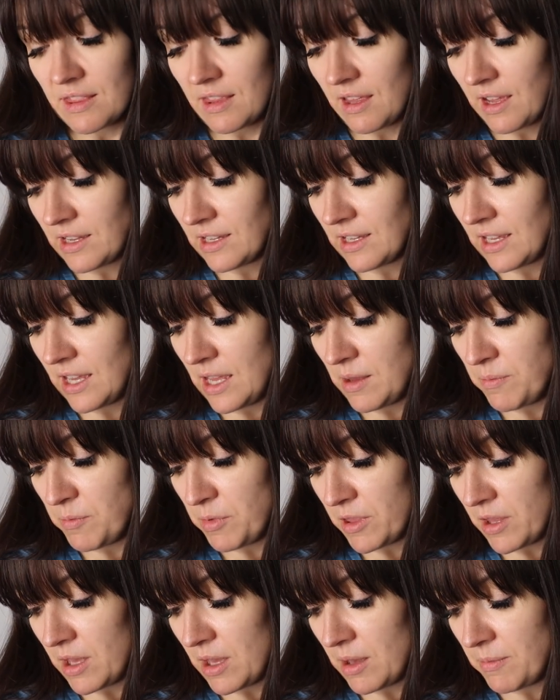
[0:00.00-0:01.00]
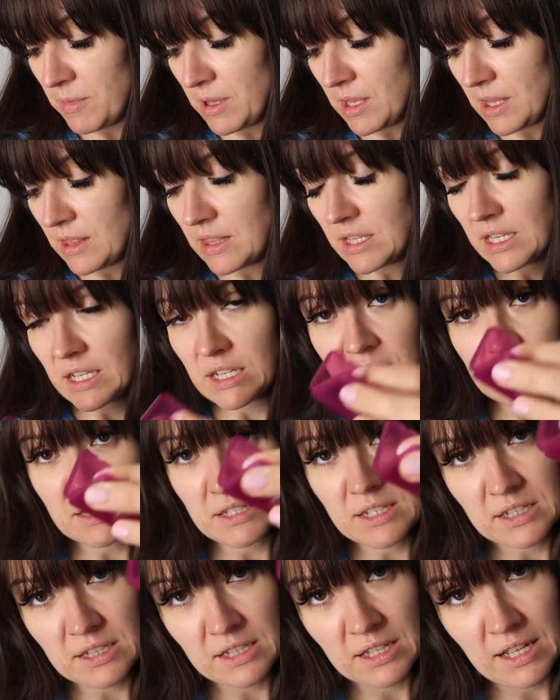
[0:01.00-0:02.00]
I keep them in these
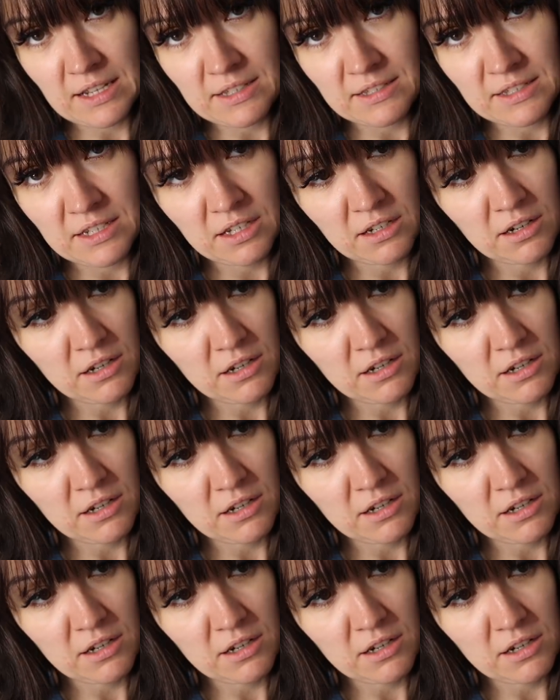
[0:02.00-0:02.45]
little SD